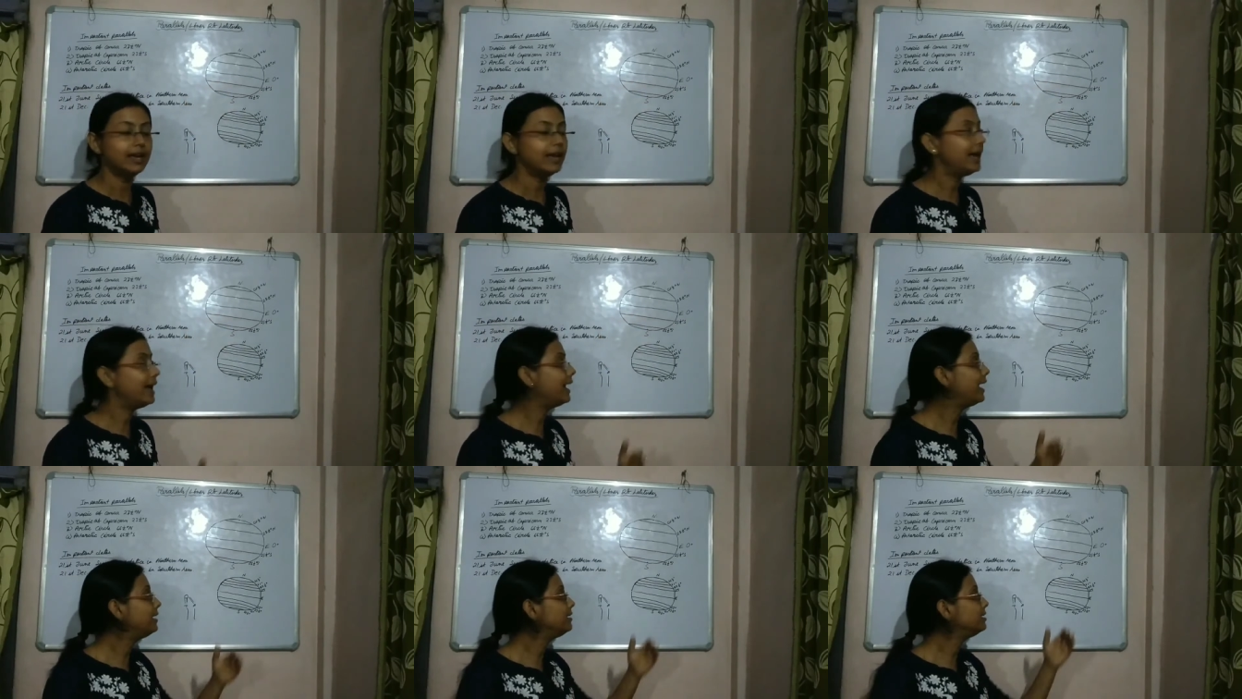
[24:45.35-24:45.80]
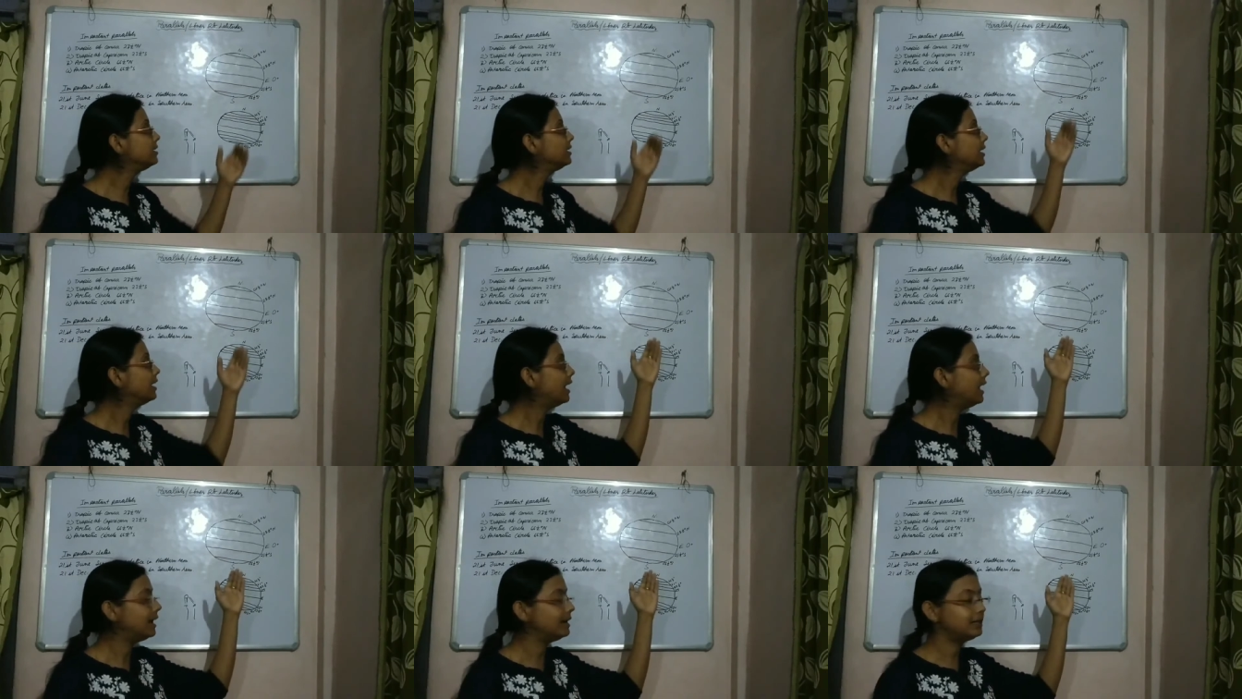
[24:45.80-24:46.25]
and
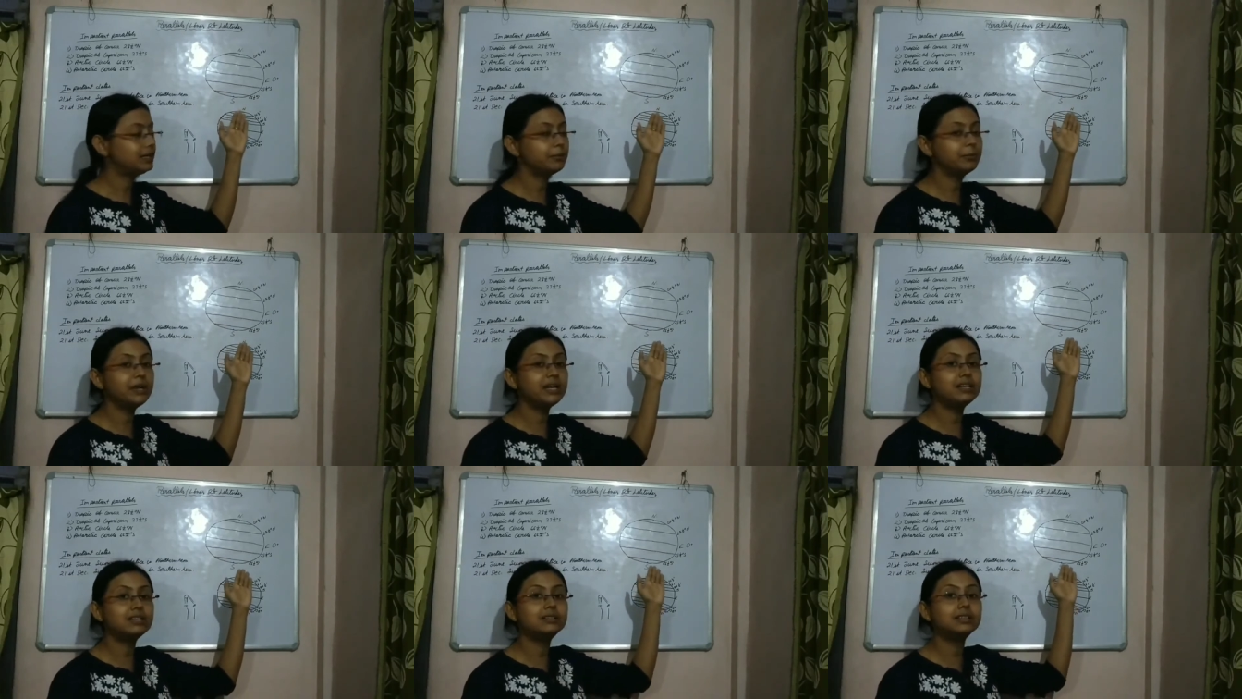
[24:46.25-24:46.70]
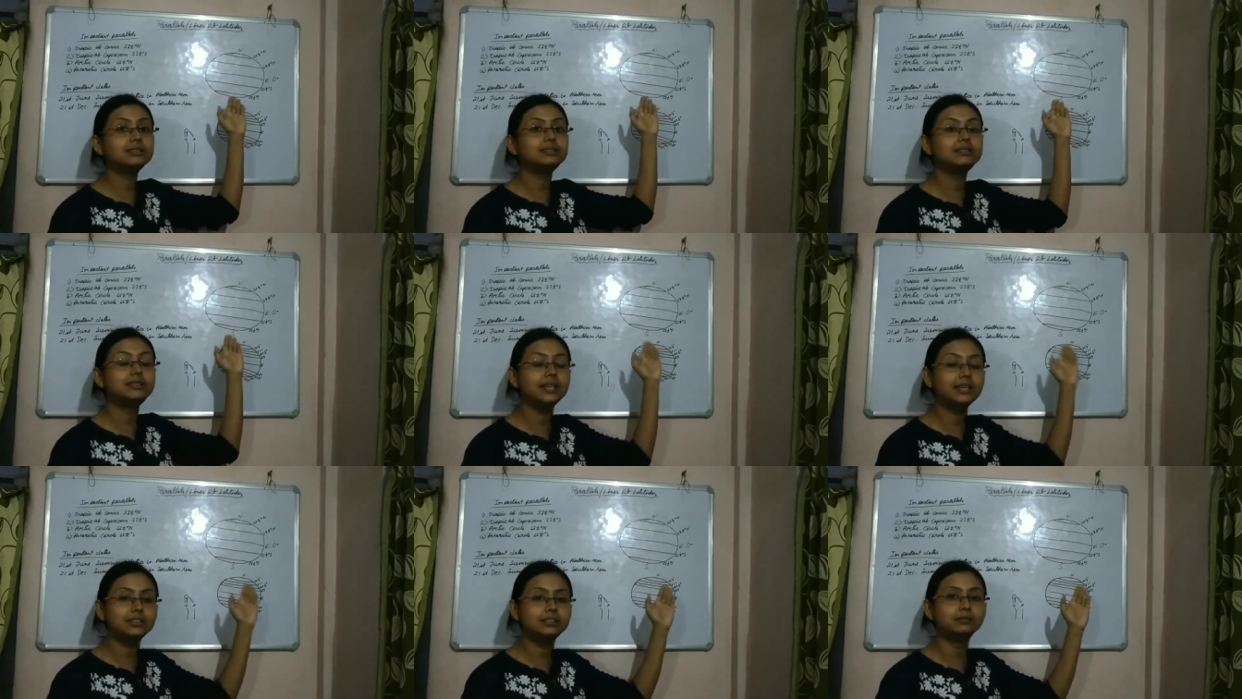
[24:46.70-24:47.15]
ultimately the
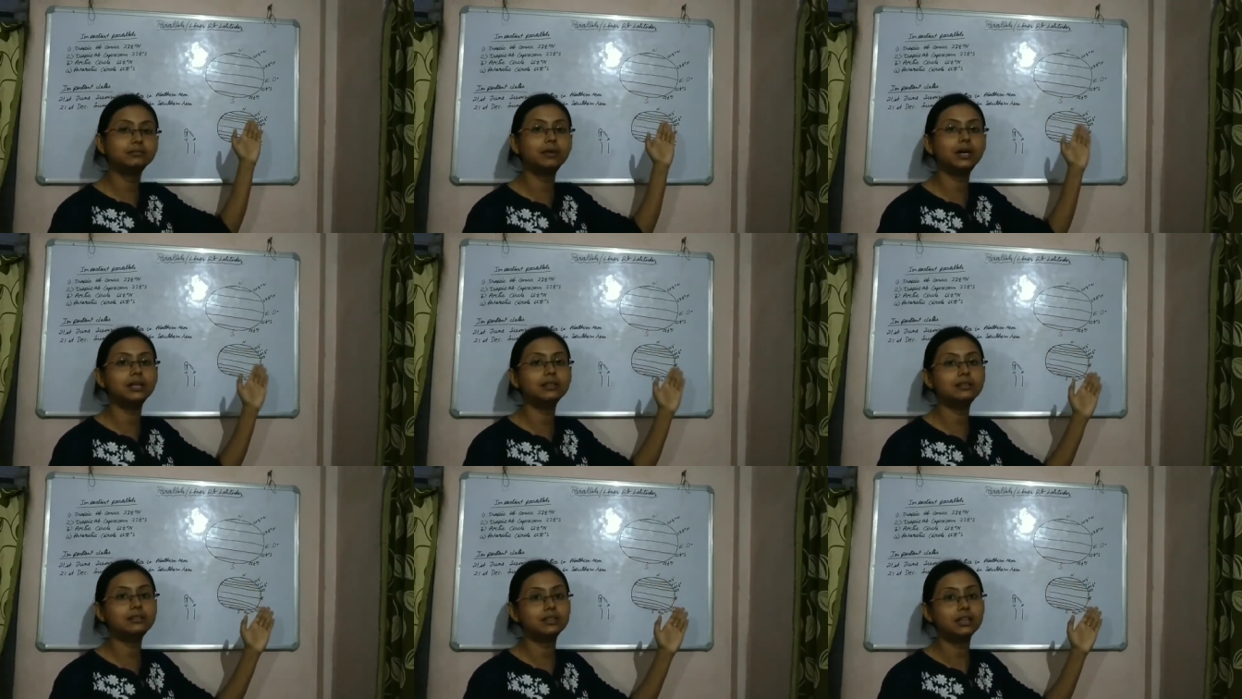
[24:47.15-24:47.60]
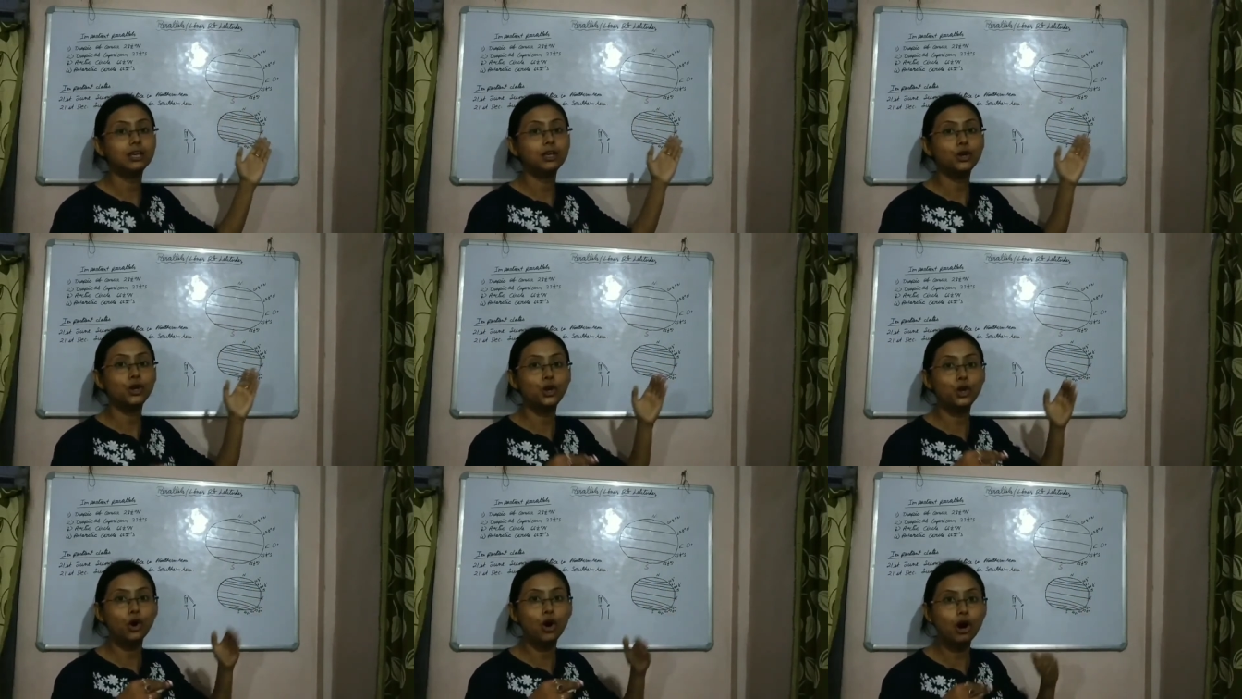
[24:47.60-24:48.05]
6-month
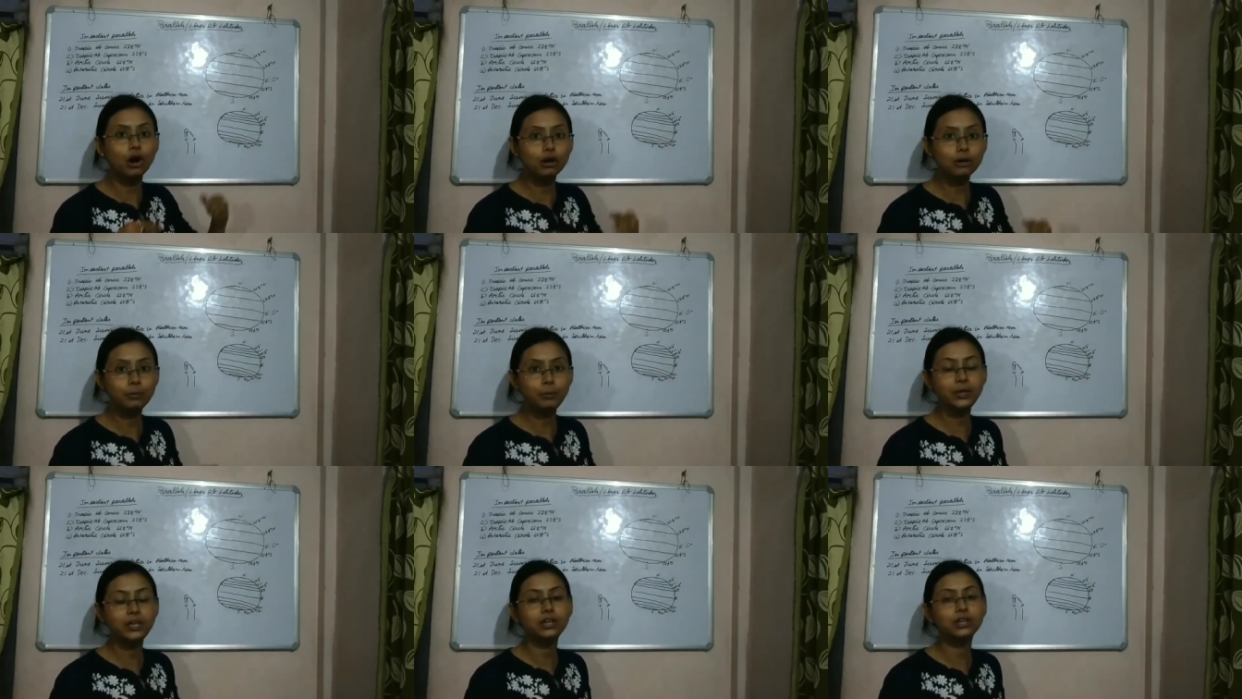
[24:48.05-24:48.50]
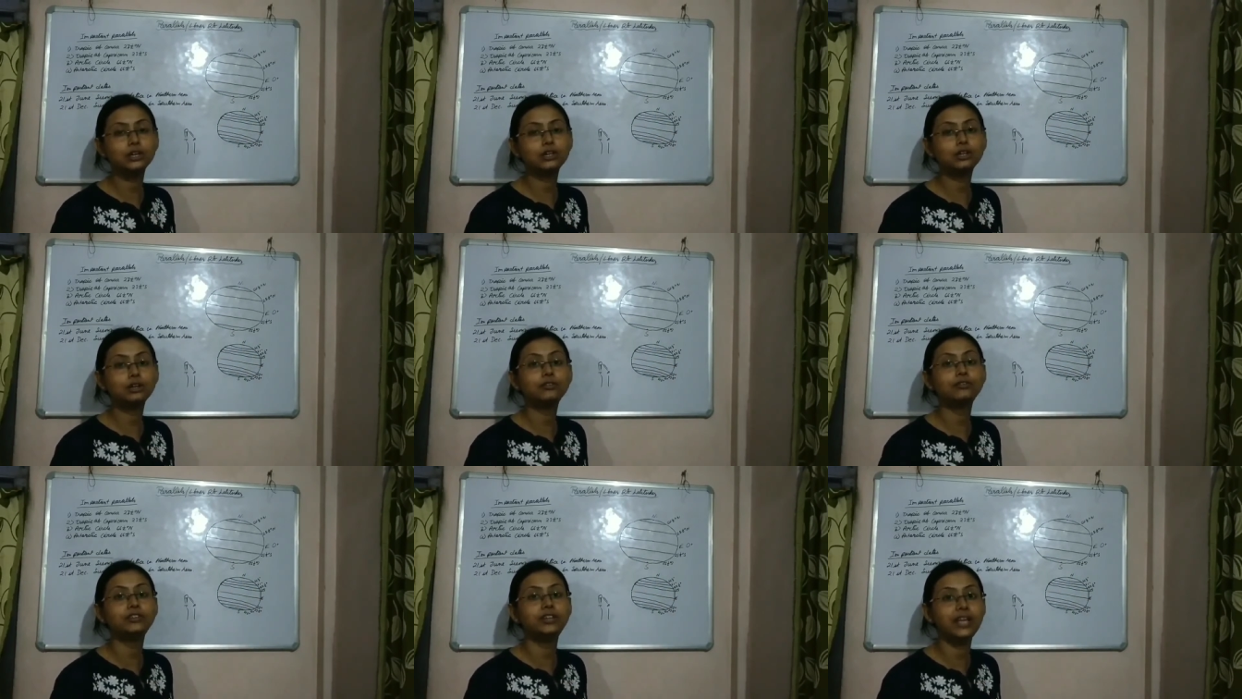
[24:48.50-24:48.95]
long period
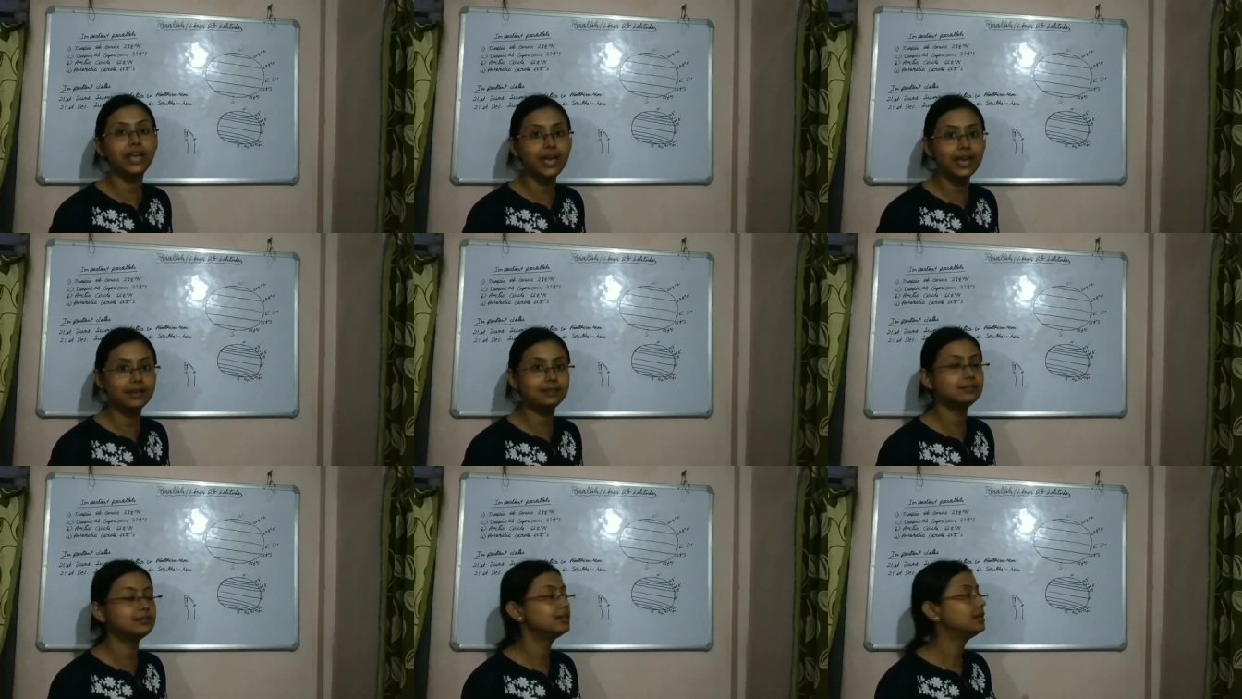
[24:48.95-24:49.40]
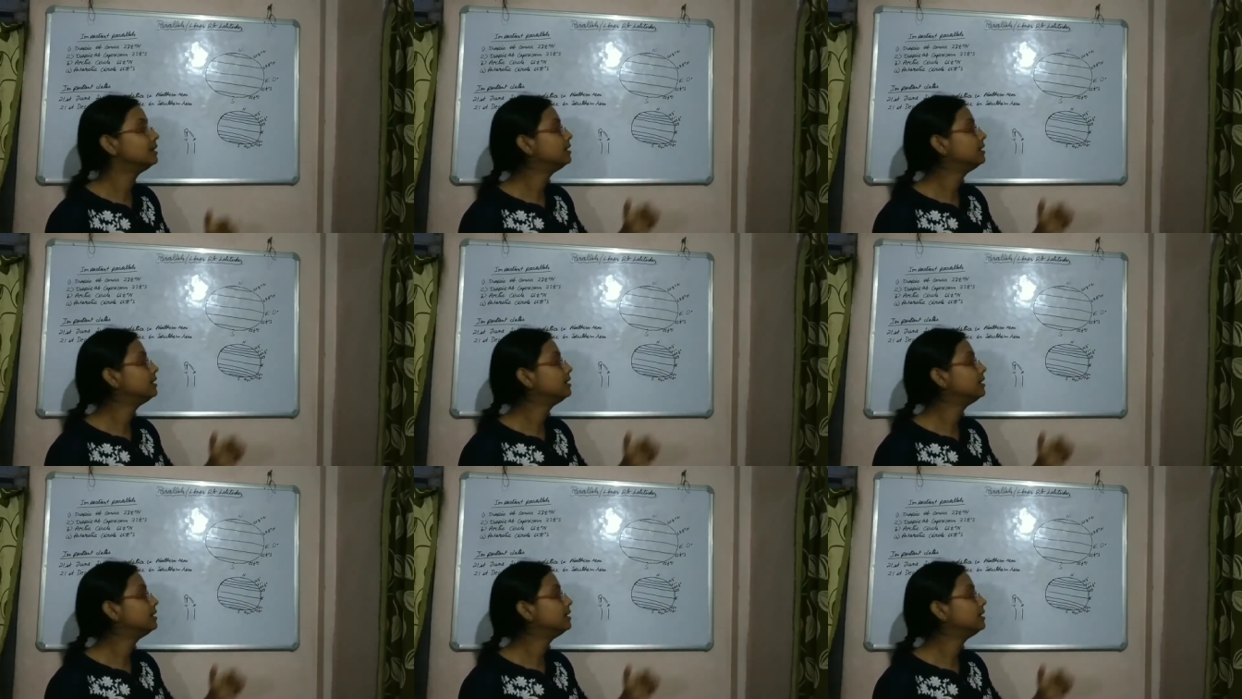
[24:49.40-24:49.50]
of days